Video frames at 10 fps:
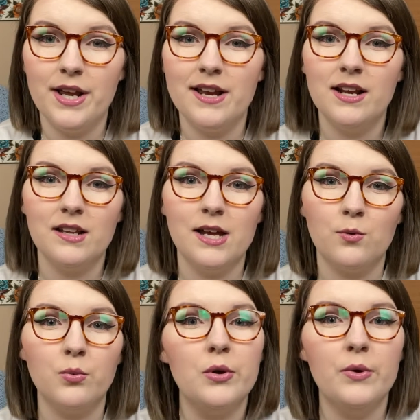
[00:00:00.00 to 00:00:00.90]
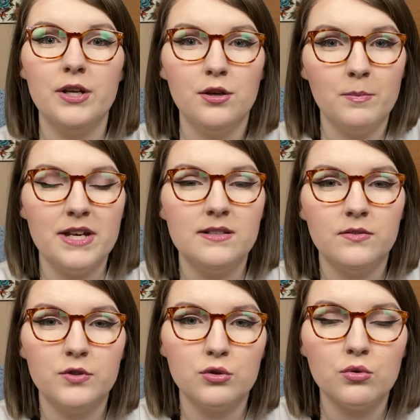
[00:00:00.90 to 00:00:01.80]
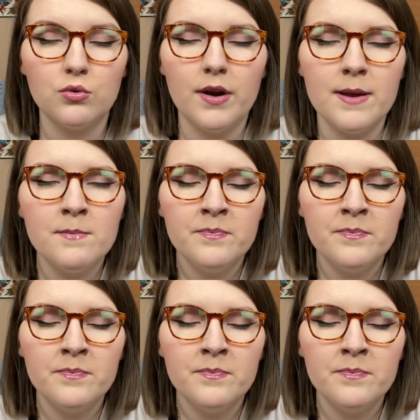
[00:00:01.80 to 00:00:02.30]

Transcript: It can like ruin your piece of jewelry.